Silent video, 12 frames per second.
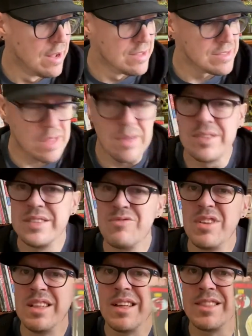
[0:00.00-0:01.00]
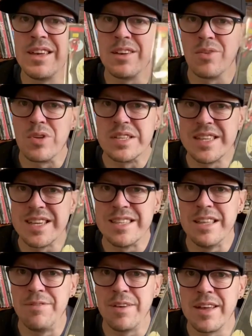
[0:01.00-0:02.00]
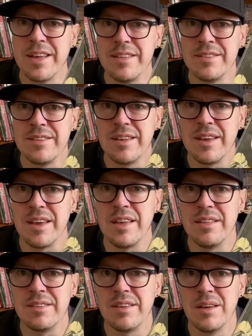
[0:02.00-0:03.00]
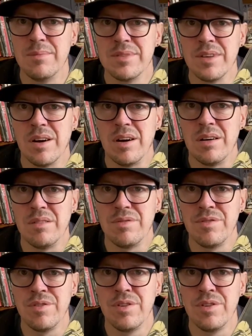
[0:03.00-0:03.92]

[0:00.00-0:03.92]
So there was really nothing significant in terms of